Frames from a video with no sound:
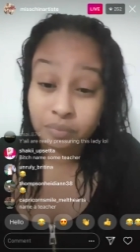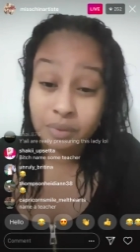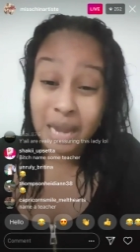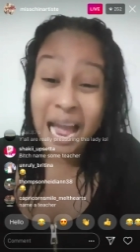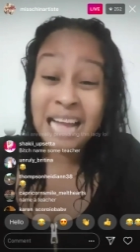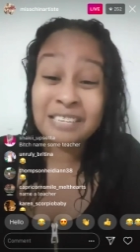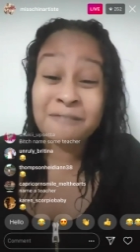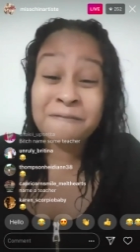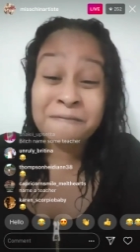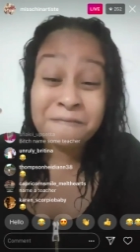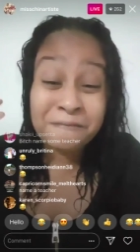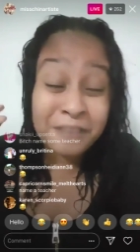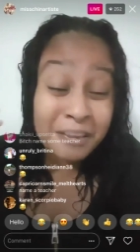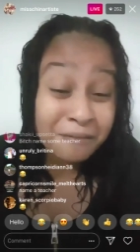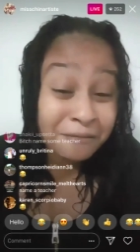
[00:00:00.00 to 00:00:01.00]
at
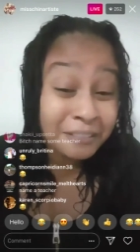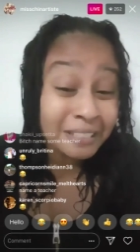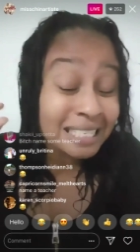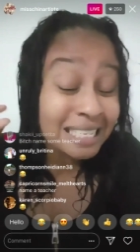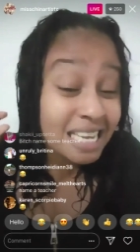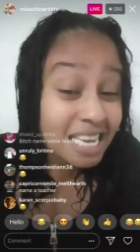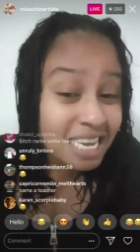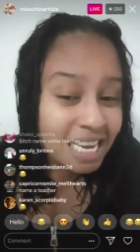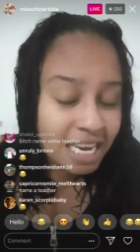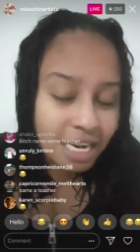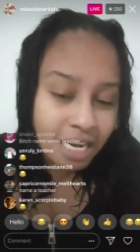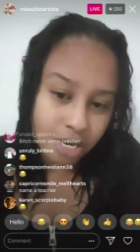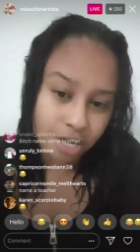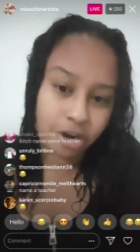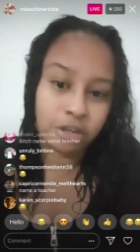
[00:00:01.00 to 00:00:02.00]

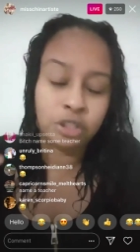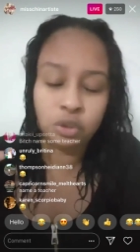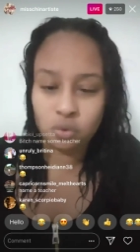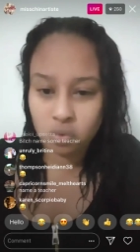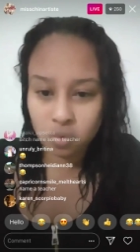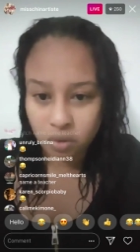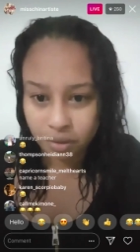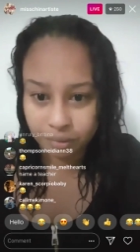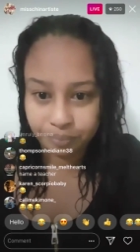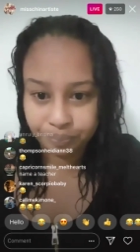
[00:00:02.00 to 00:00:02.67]
15 years old.